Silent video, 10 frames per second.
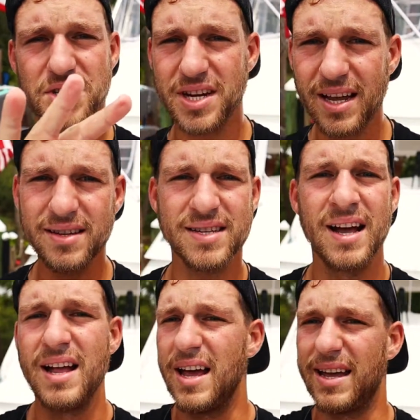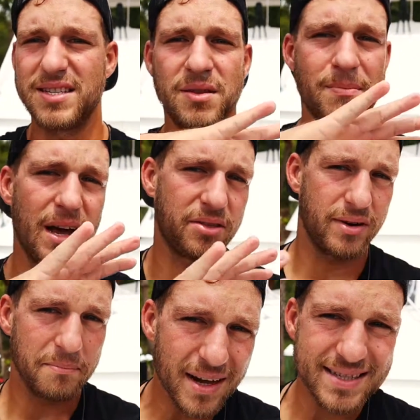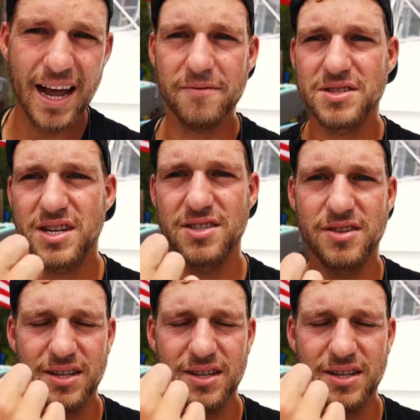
machines. It's my 3 must-have machines.